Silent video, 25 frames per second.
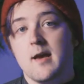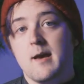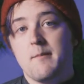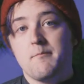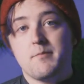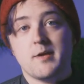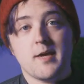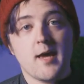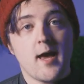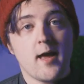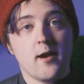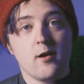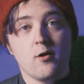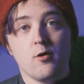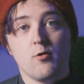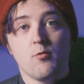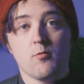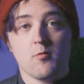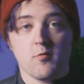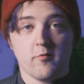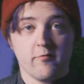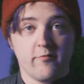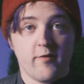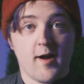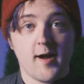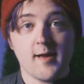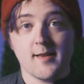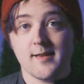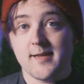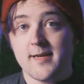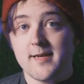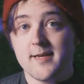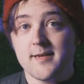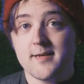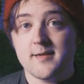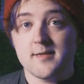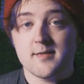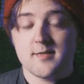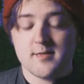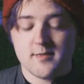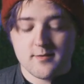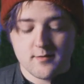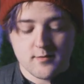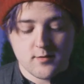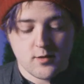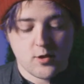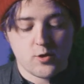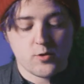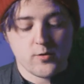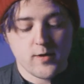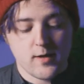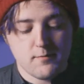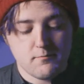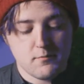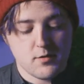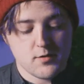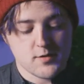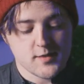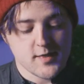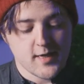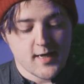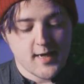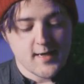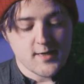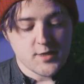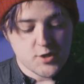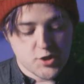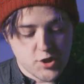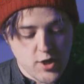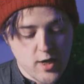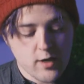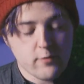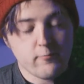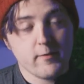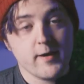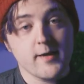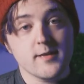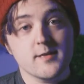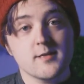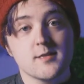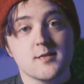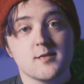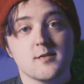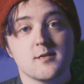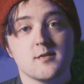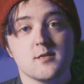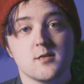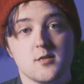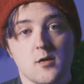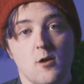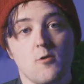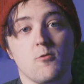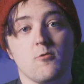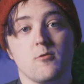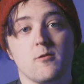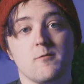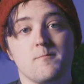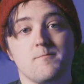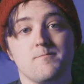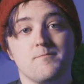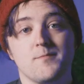piano or a violin to create music. It generates tone.